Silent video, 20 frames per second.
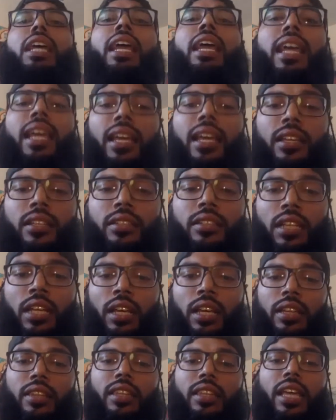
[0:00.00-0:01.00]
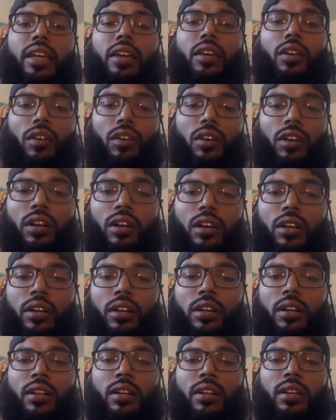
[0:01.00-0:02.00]
and they are
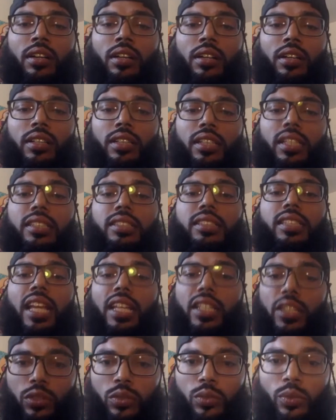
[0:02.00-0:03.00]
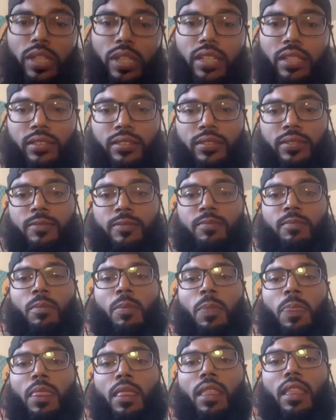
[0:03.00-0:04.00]
continuing
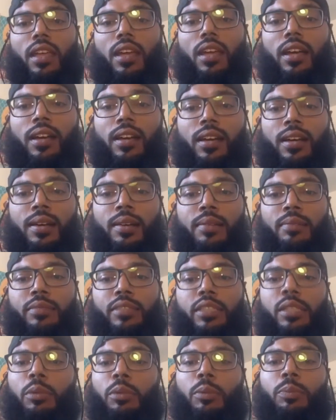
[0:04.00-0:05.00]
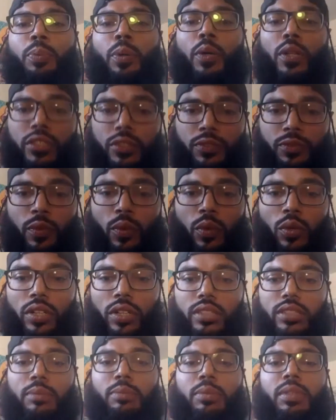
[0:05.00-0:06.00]
to be pushed for
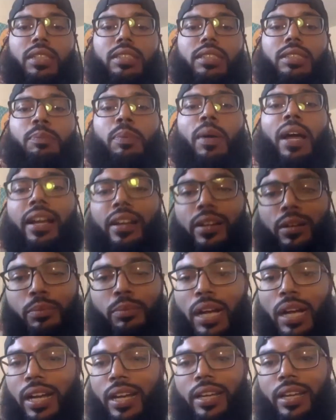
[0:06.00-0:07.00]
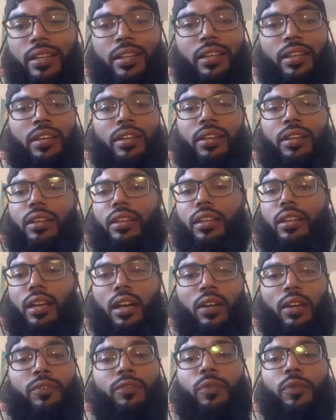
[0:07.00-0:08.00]
and to be inspired by,
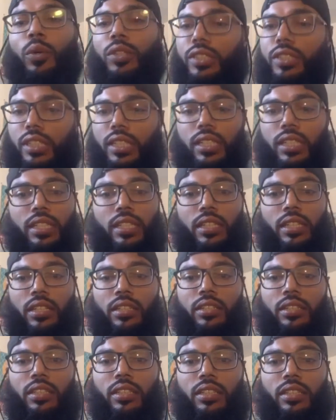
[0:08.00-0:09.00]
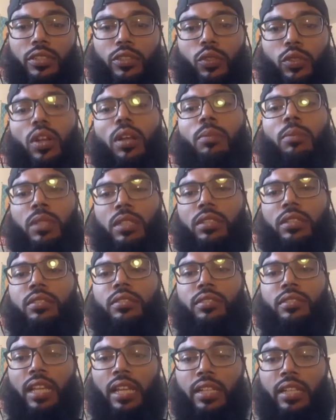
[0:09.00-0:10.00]
unfortunately, the trauma
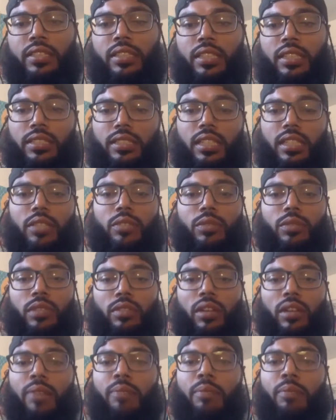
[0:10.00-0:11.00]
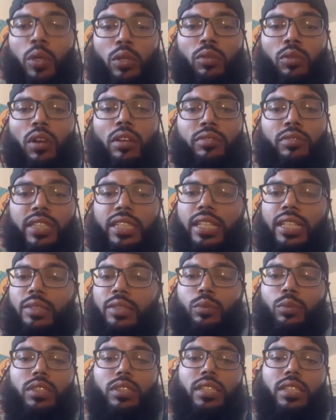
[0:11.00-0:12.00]
that is continuing, right? Mona Rodriguez
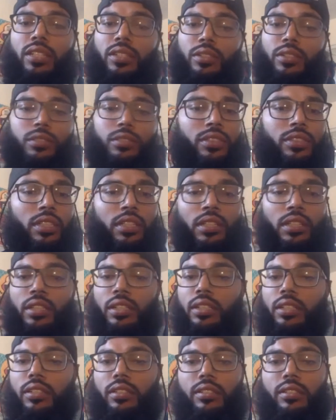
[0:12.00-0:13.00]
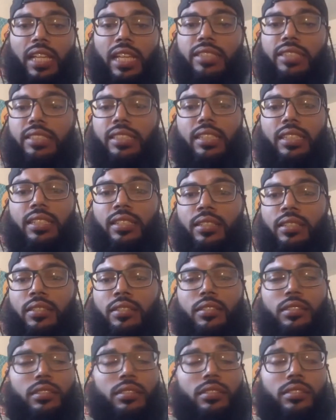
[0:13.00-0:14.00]
was killed less than